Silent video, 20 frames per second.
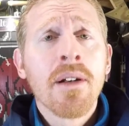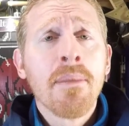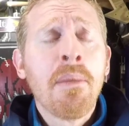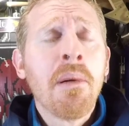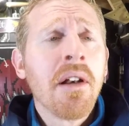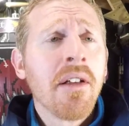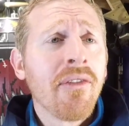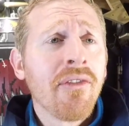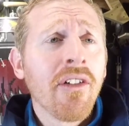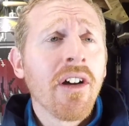to
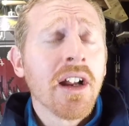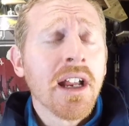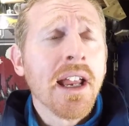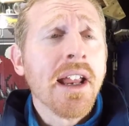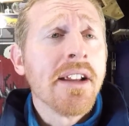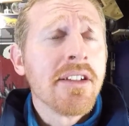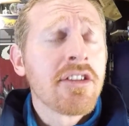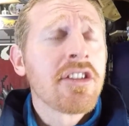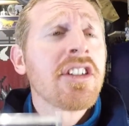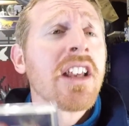put a
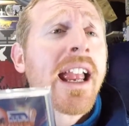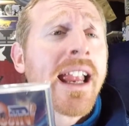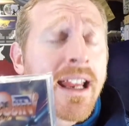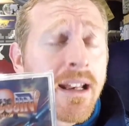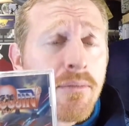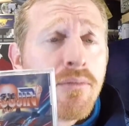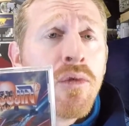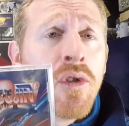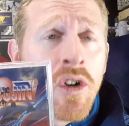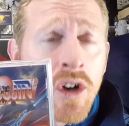fucking
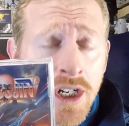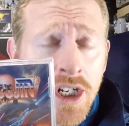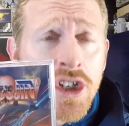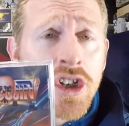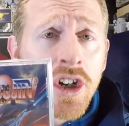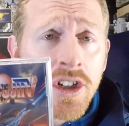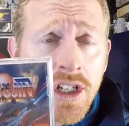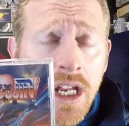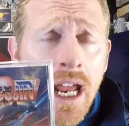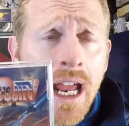second mortgage
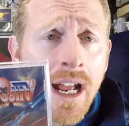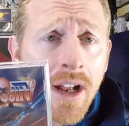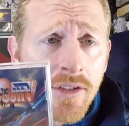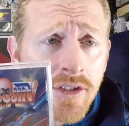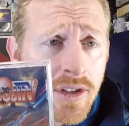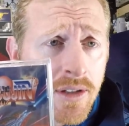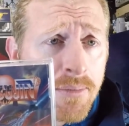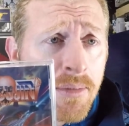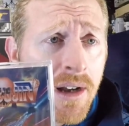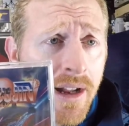on your house
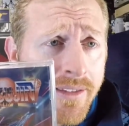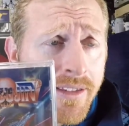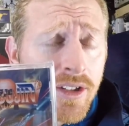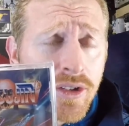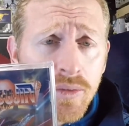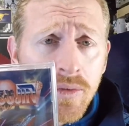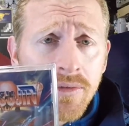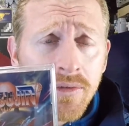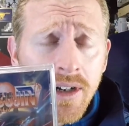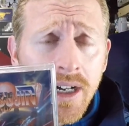to buy
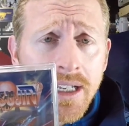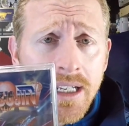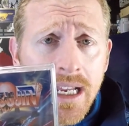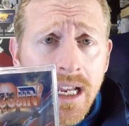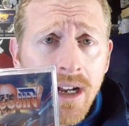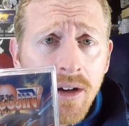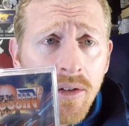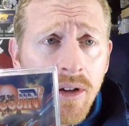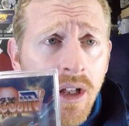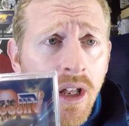this one right
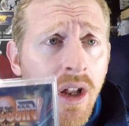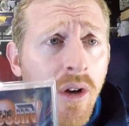now.